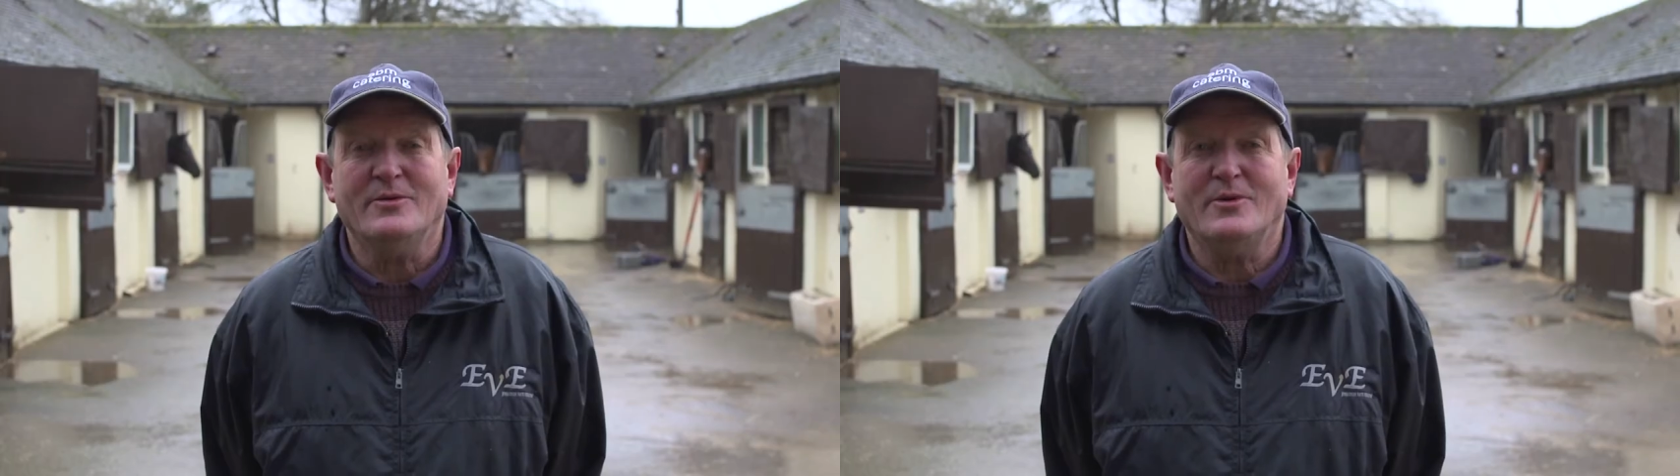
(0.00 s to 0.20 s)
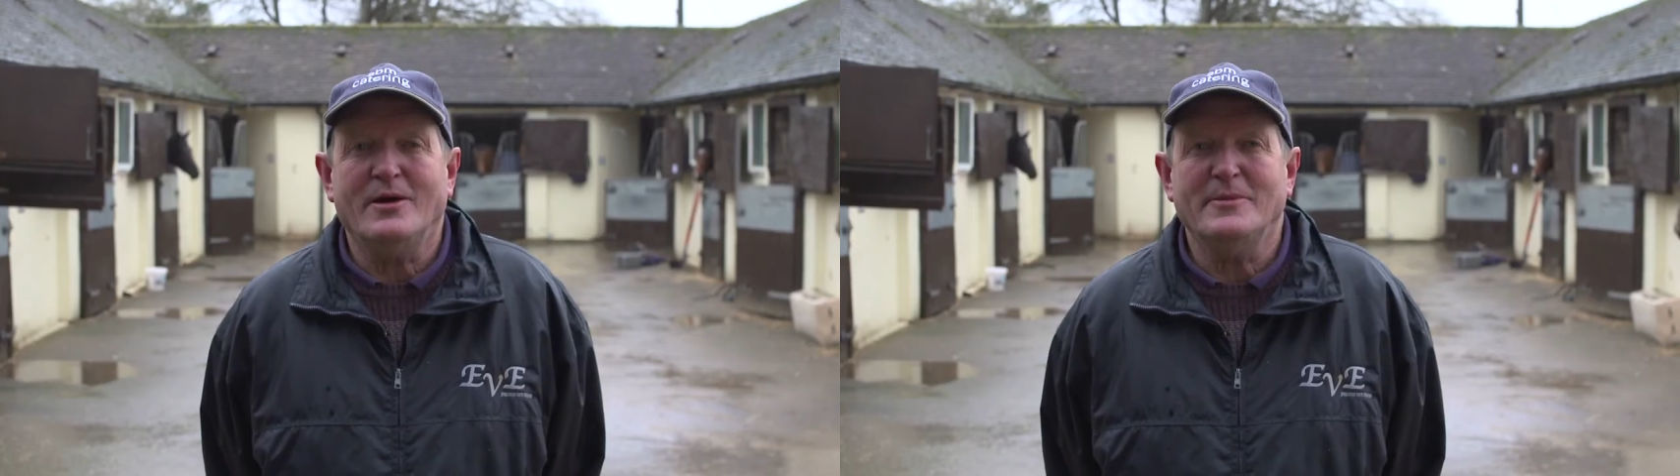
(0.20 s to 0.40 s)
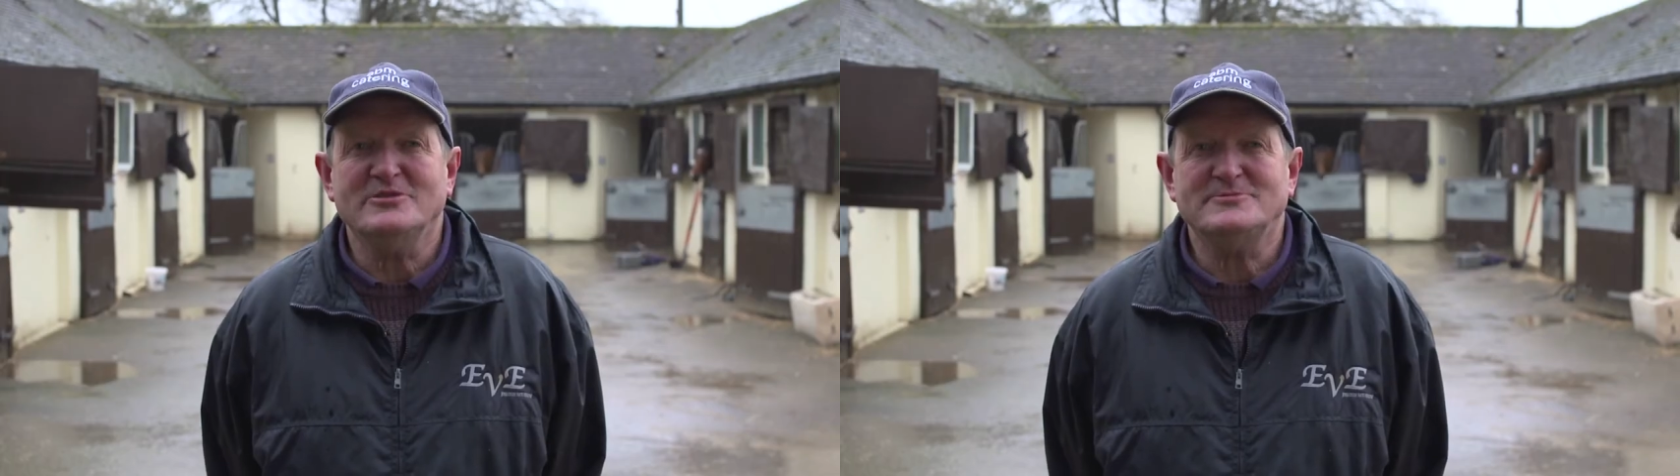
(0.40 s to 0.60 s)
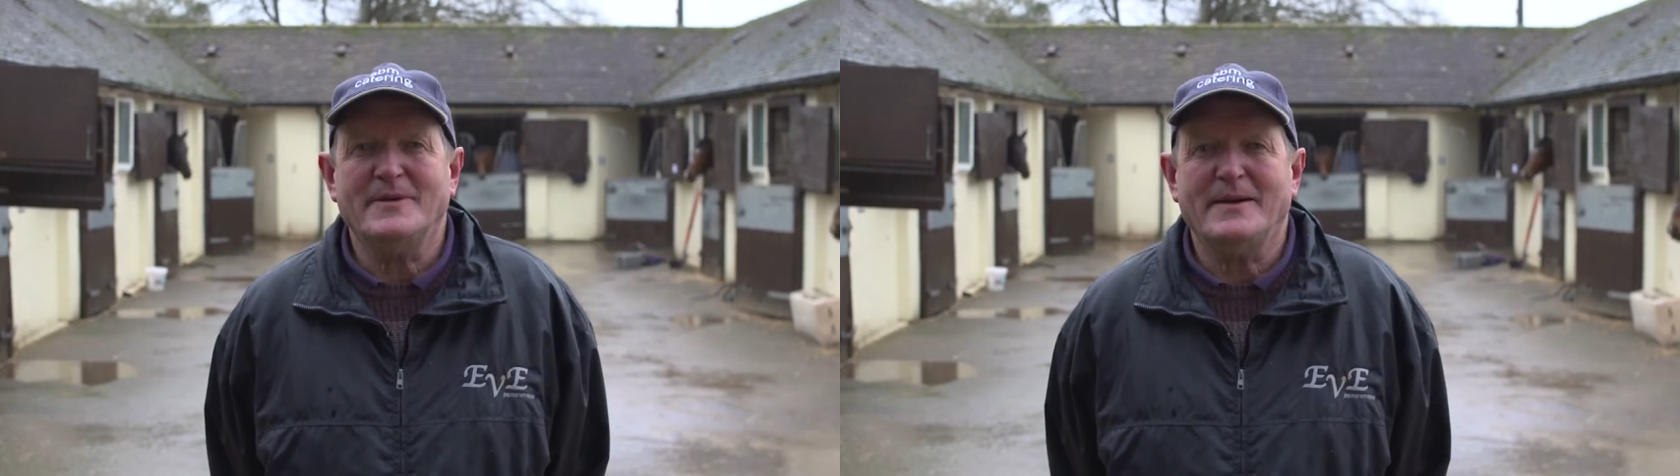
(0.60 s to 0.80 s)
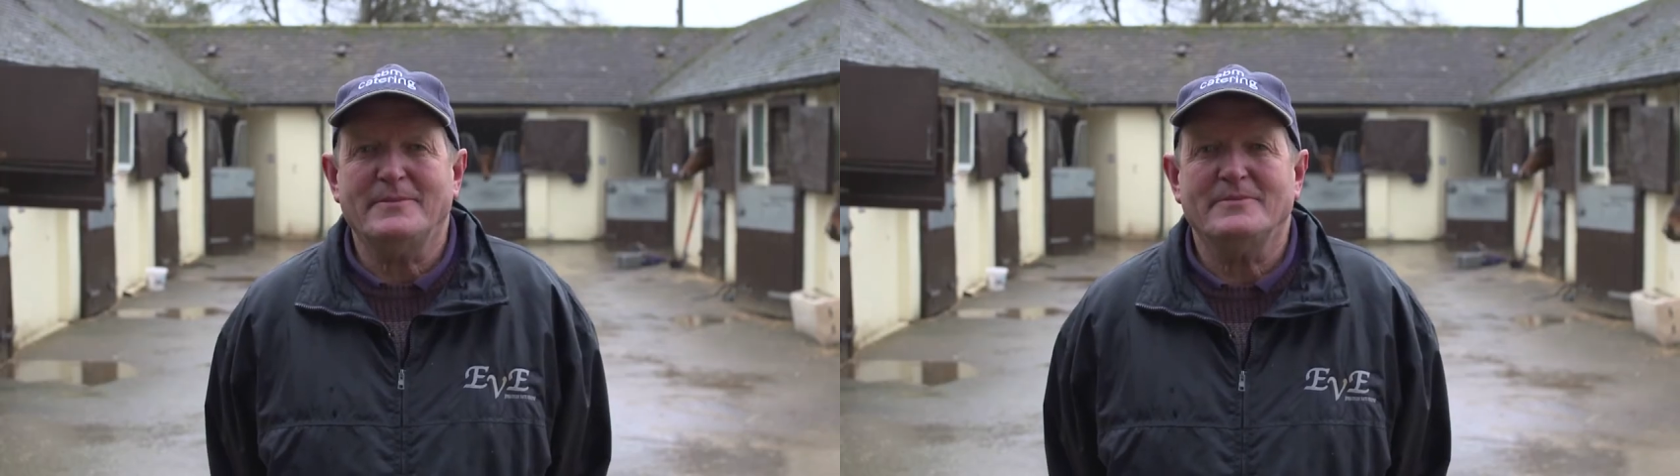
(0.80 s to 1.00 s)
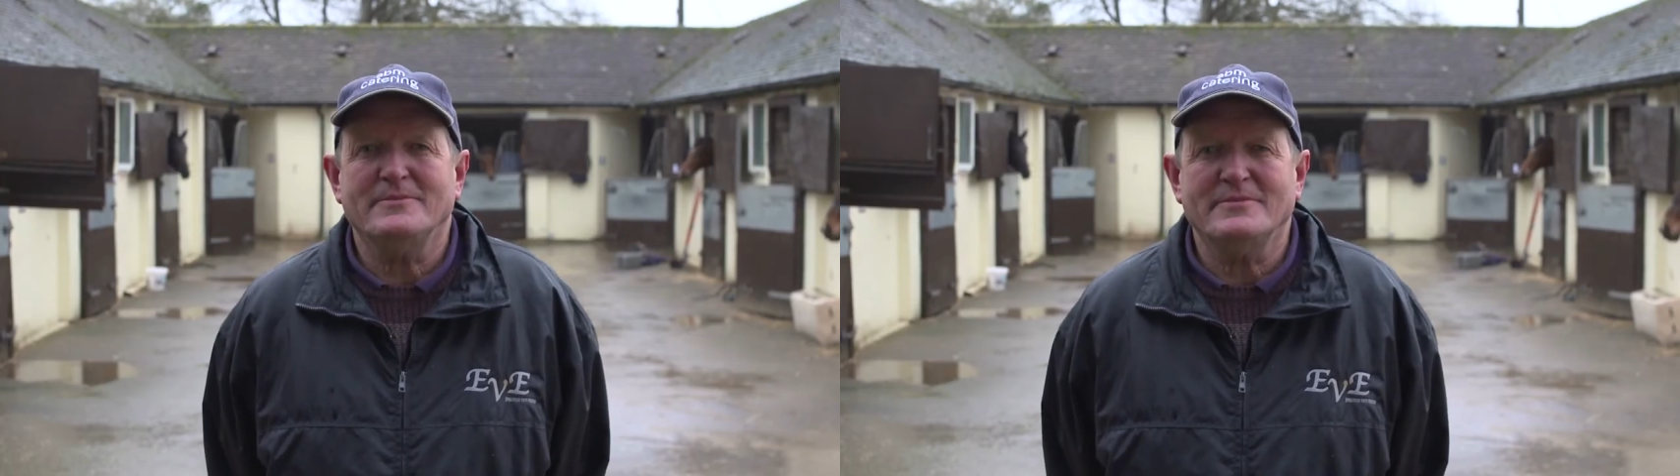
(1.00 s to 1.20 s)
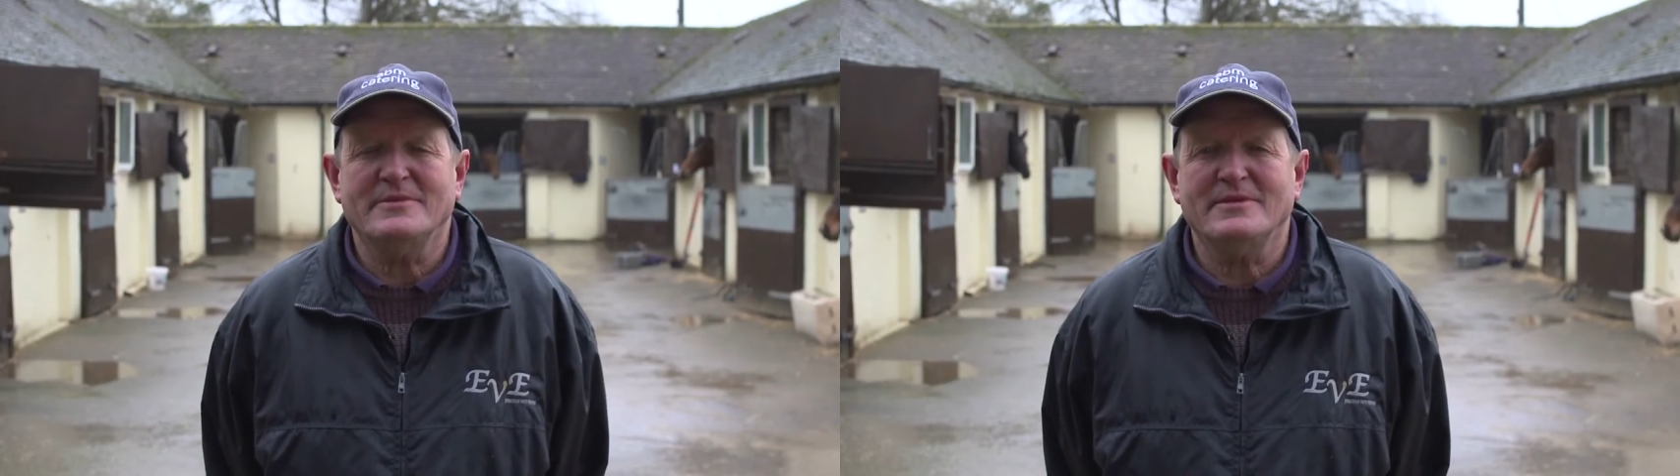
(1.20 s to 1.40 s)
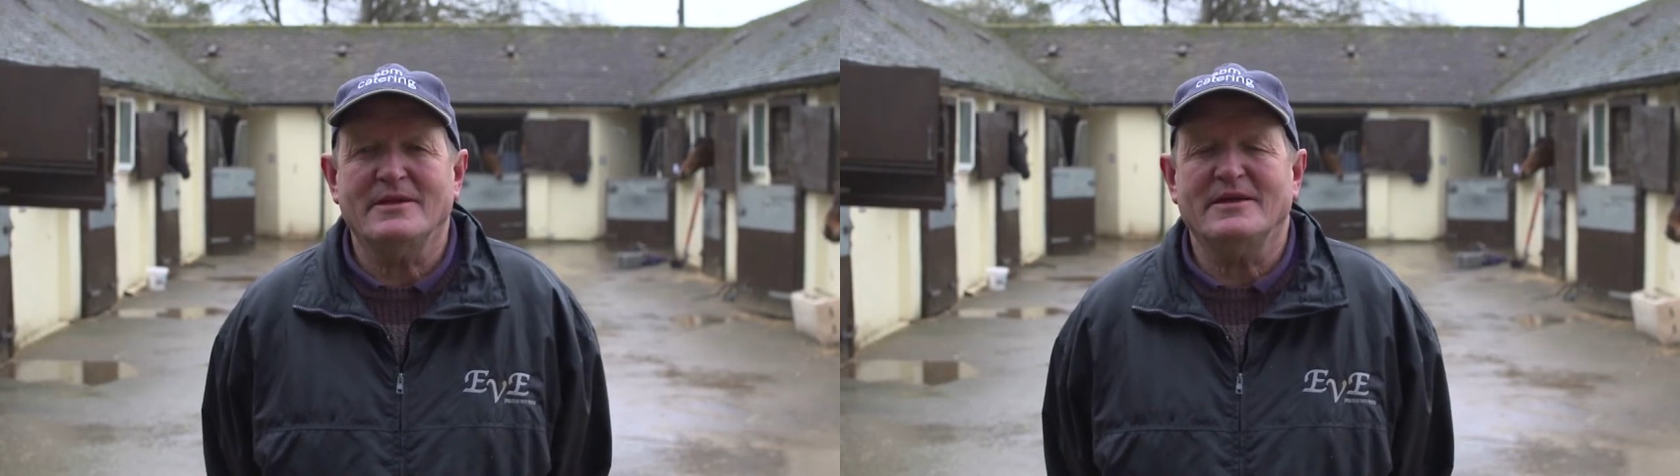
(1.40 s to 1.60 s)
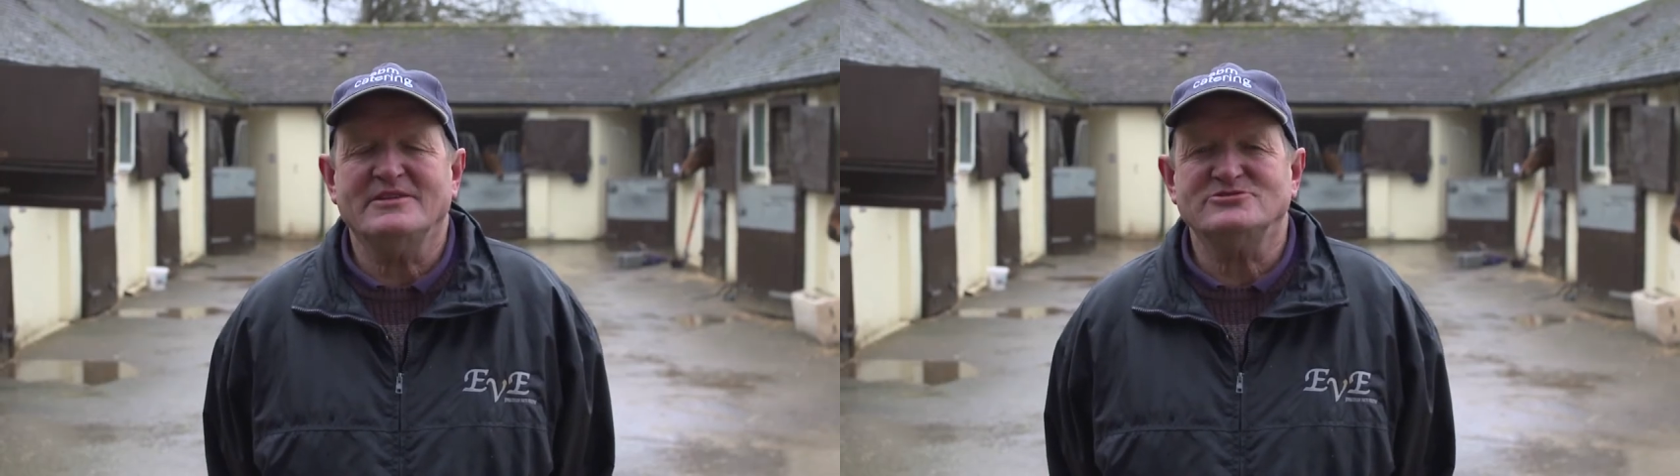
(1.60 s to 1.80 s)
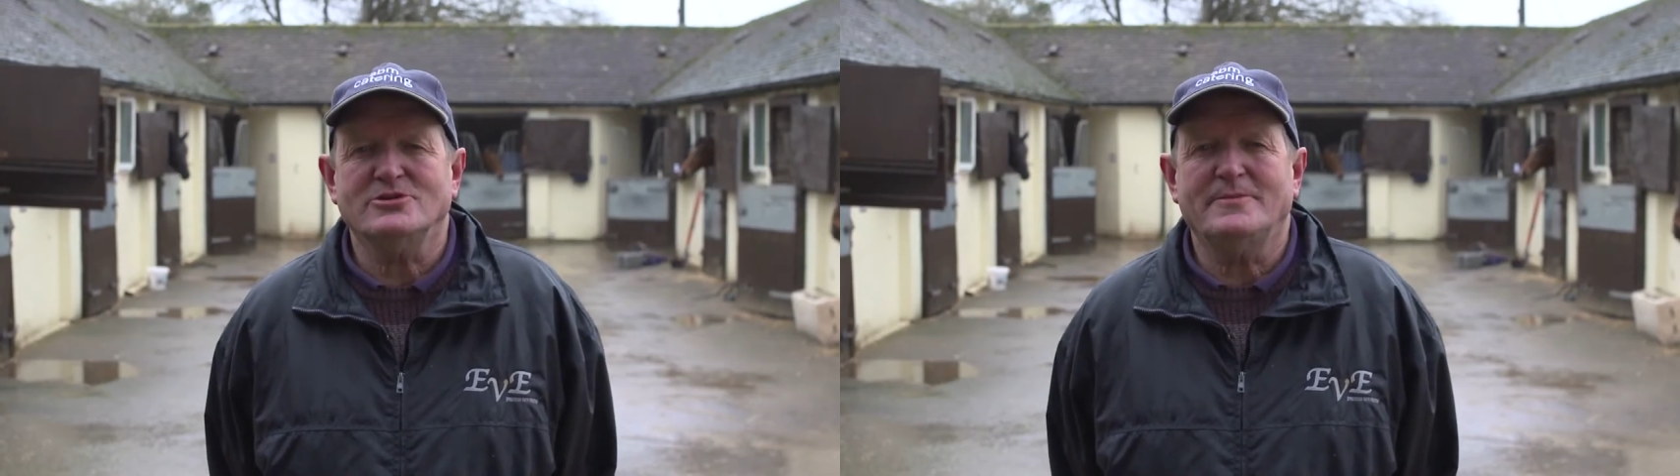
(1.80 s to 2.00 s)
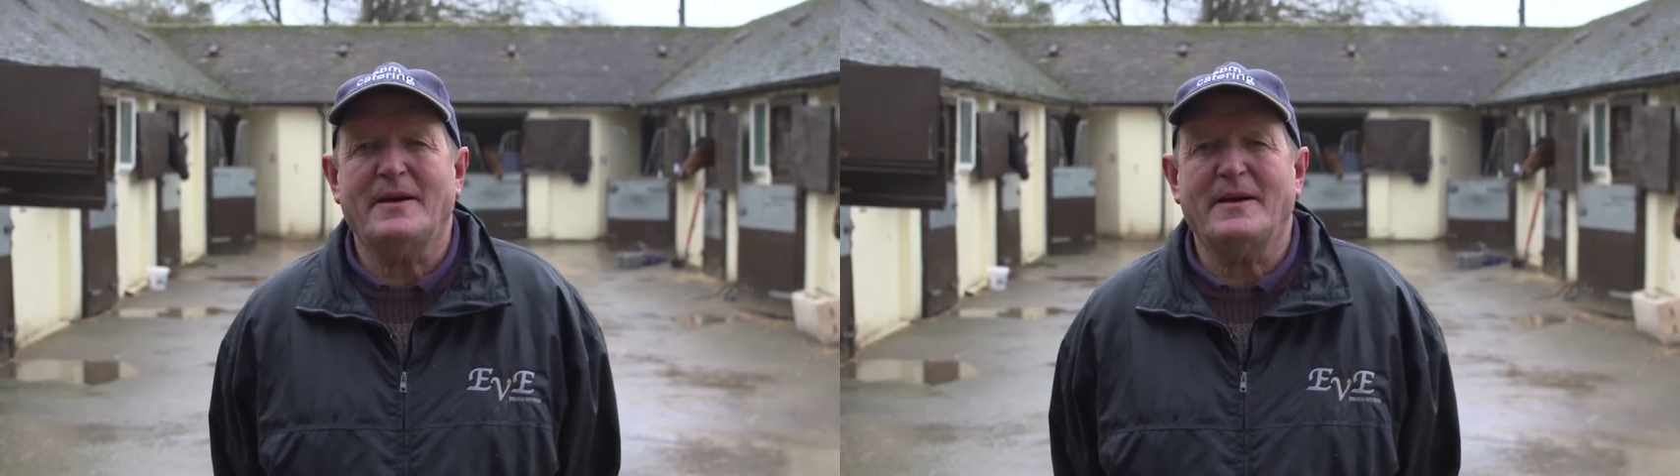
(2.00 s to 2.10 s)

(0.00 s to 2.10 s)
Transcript: What I most enjoy